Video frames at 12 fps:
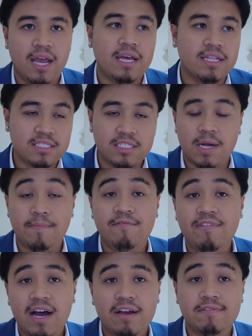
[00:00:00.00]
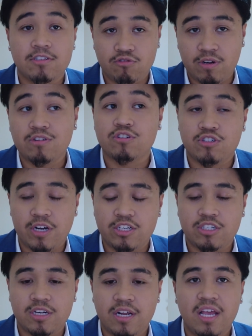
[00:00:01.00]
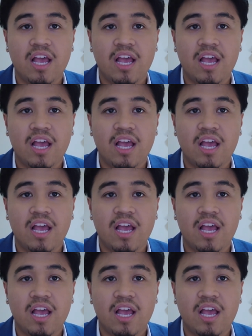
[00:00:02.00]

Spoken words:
And step 5 is registration.